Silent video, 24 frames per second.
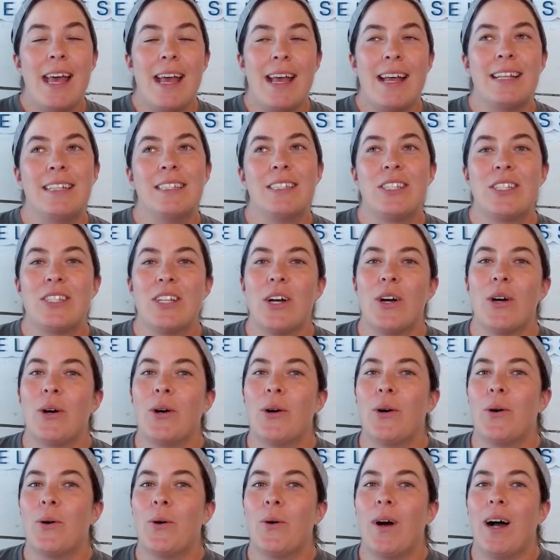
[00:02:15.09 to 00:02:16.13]
And
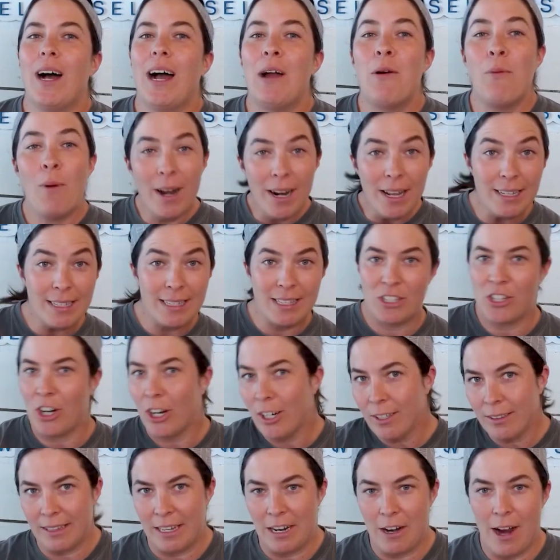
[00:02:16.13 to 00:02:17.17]
so I want to
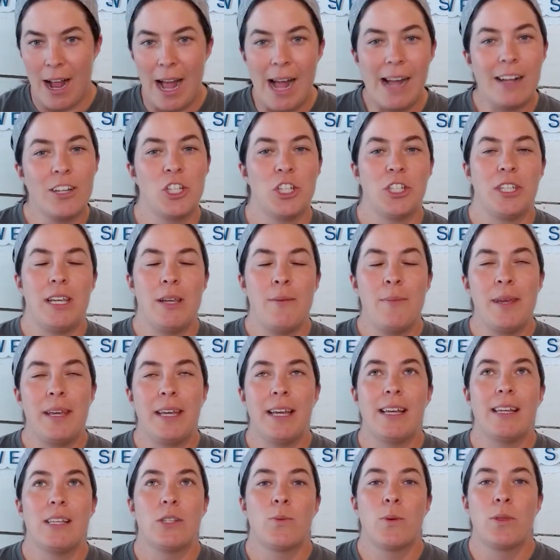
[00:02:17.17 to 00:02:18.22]
start there actually,
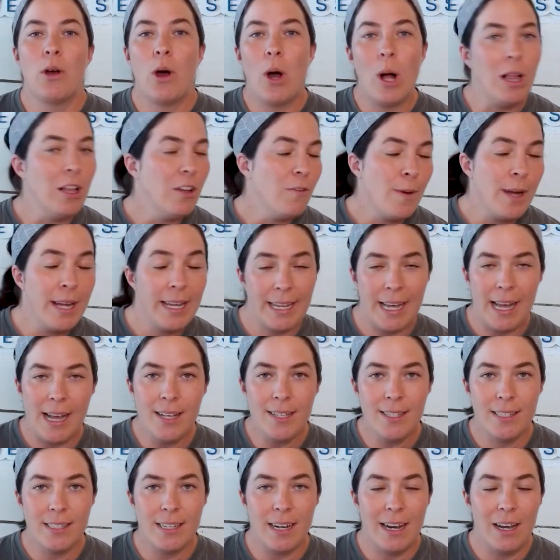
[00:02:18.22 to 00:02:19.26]
because with all of my
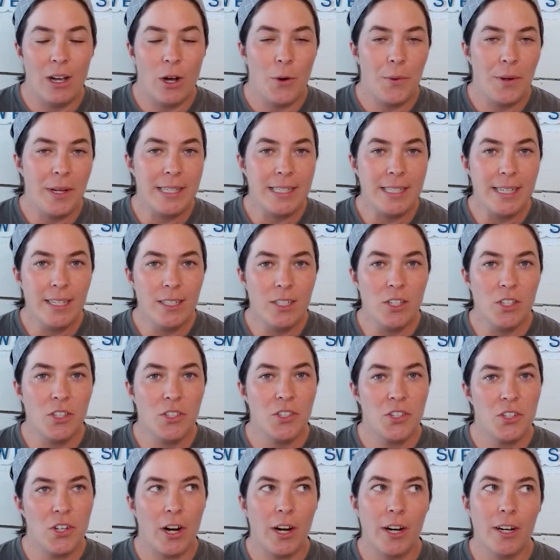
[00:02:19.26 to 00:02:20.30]
guests, I always like to
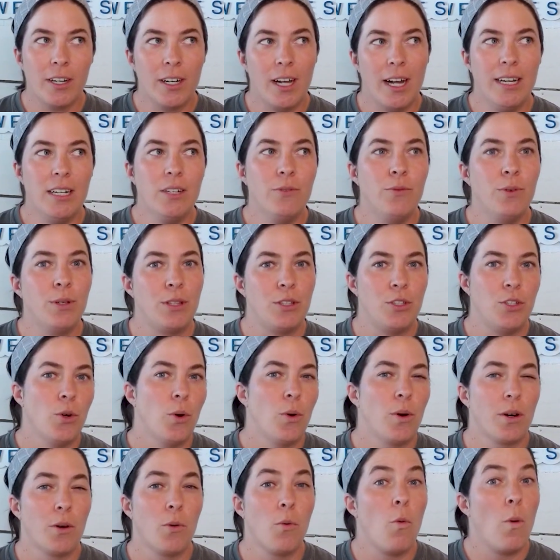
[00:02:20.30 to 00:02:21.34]
start kind of with
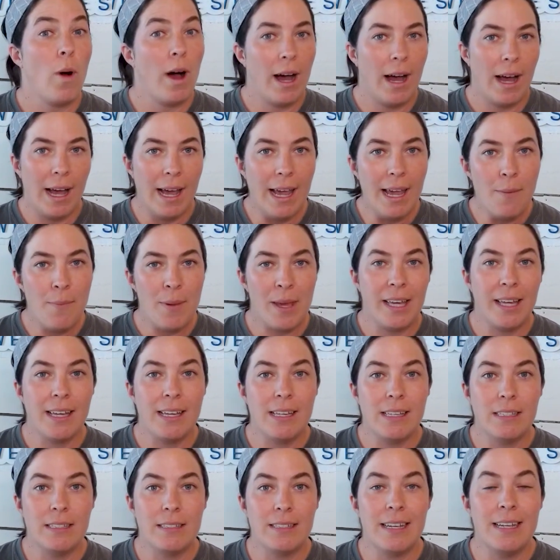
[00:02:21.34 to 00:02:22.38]
your why,
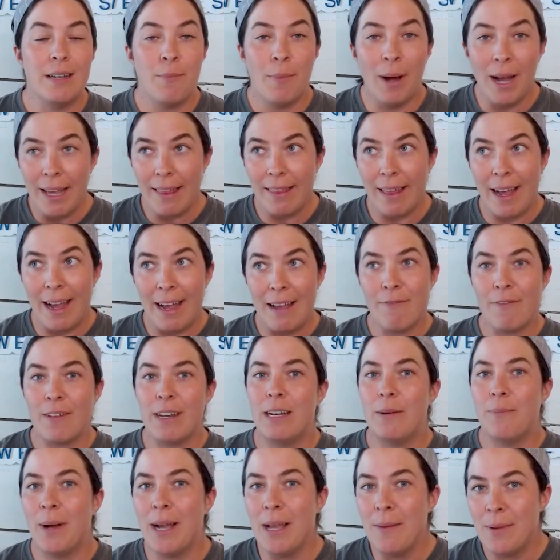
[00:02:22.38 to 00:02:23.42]
because in my life
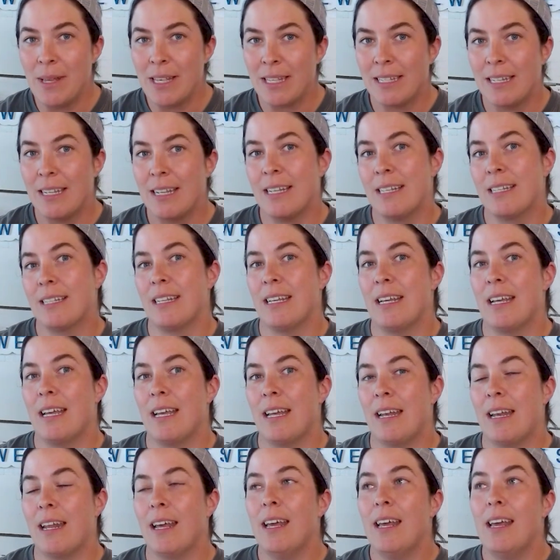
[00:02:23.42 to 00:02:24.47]
and in my business
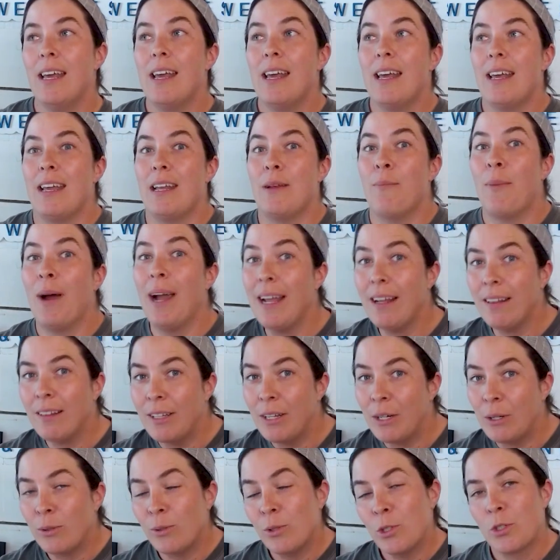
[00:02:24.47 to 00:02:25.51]
and in my
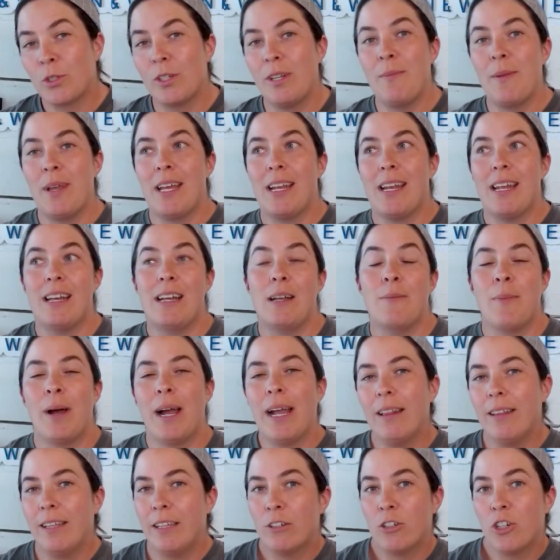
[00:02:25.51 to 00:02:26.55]
clinical treatment and in
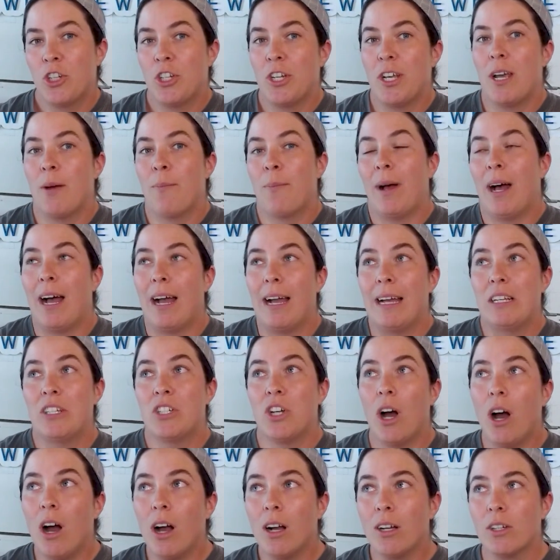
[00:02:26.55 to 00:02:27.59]
my leadership, I
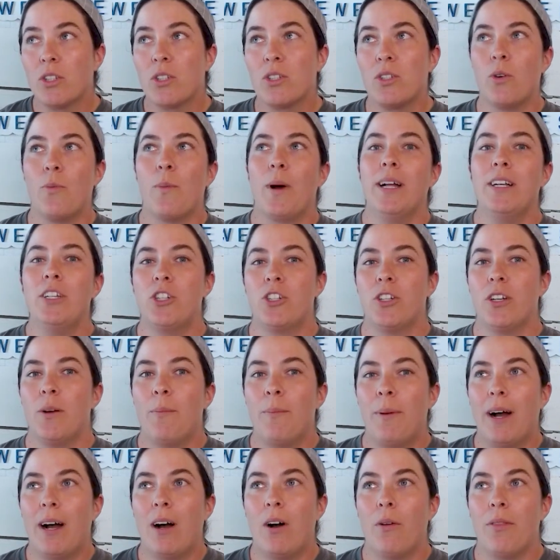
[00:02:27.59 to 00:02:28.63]
talk so much
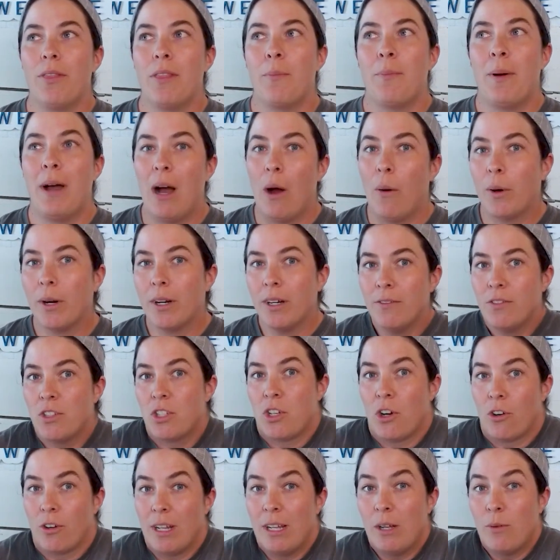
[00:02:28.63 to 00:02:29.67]
about the power of
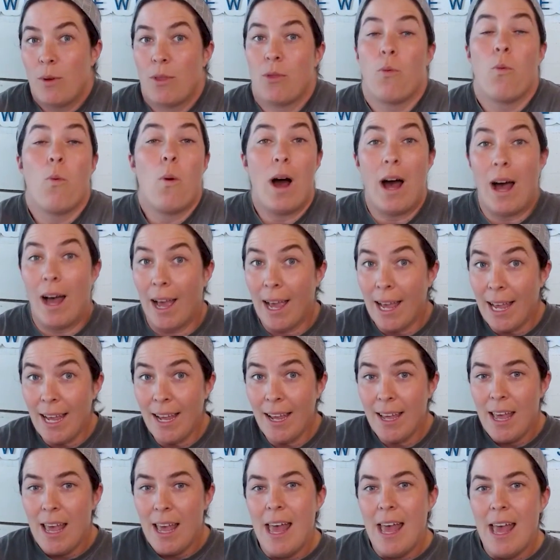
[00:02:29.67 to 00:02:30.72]
starting with why.
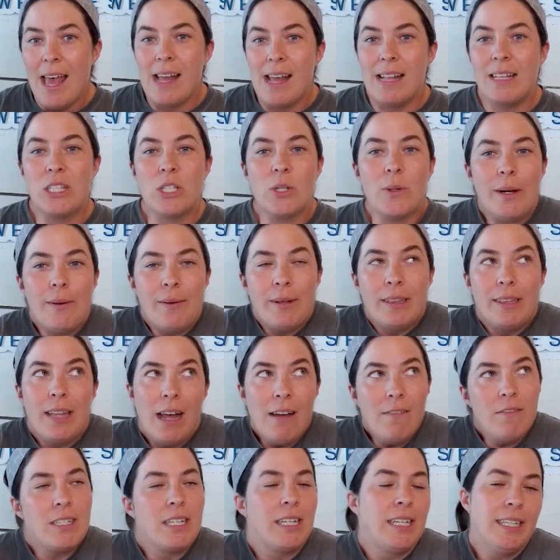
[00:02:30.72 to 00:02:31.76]
And so I would
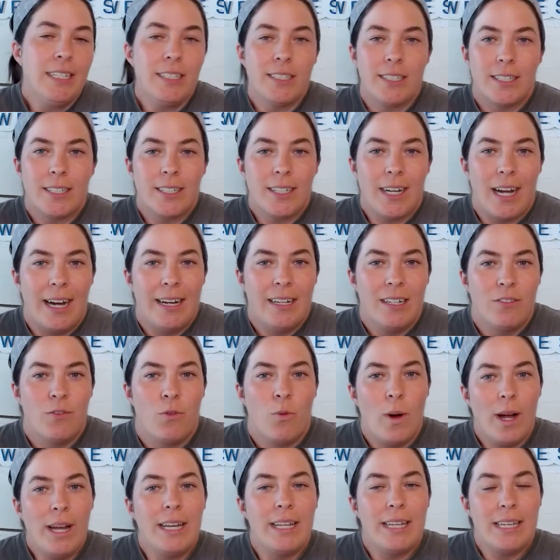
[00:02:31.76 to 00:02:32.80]
love to hear kind of
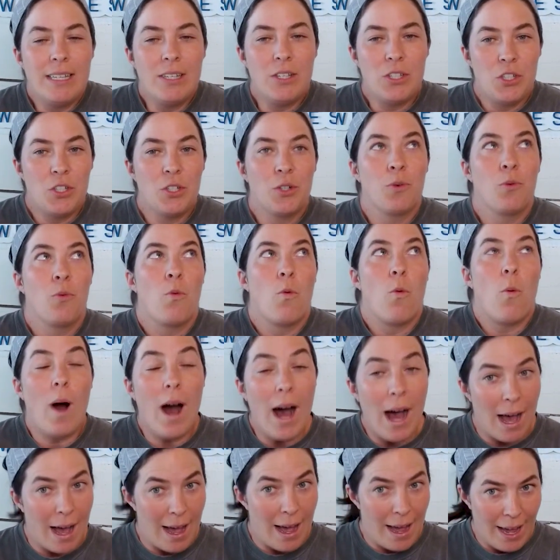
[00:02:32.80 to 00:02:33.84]
what is your
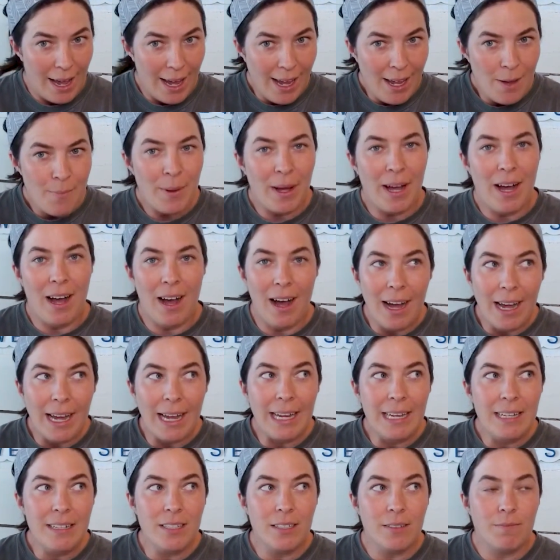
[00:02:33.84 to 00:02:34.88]
why
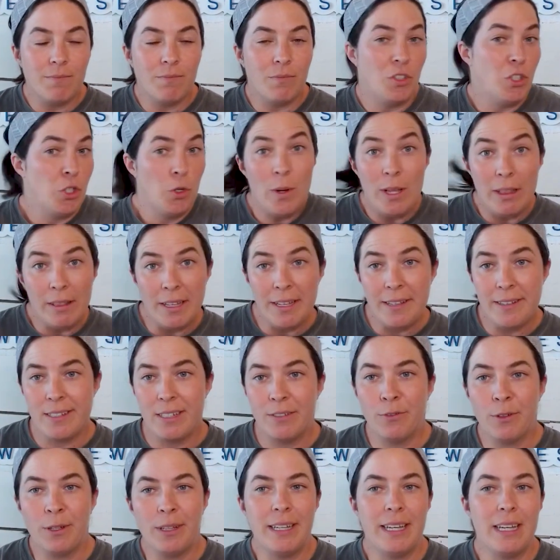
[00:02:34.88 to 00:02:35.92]
behind doing things
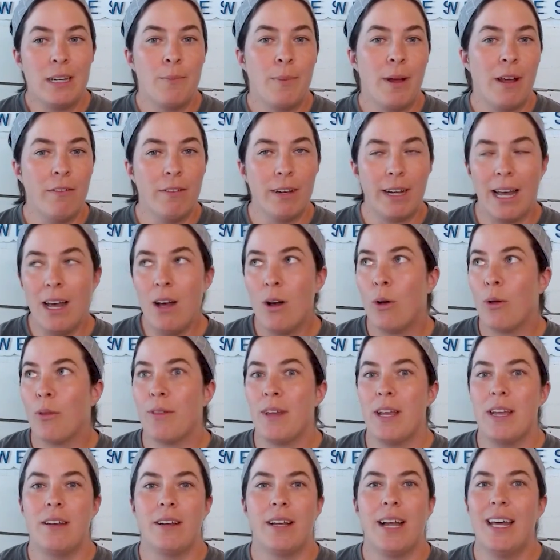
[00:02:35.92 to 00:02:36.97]
differently in pelvic health
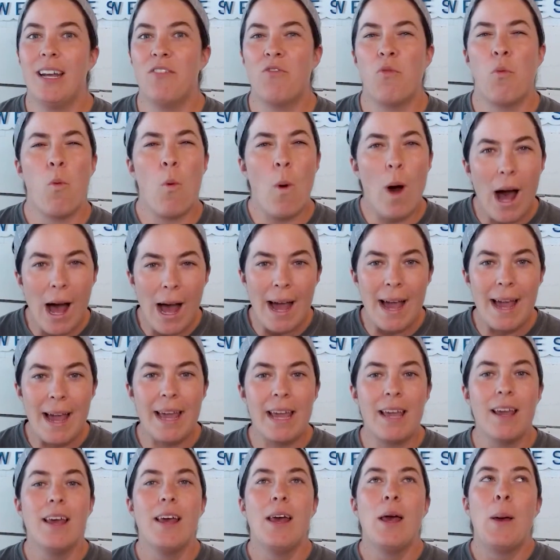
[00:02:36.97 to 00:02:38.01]
and kind of
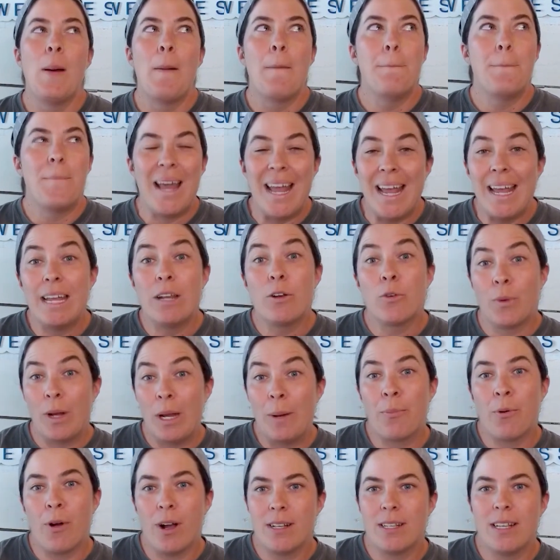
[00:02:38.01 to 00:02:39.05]
why pain
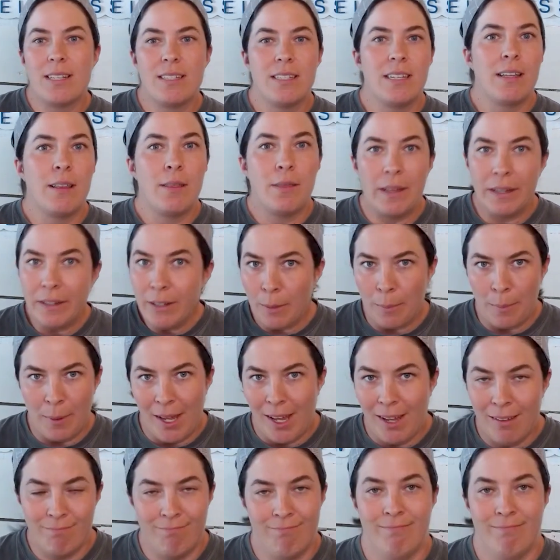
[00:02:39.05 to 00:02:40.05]
reprocessing therapy.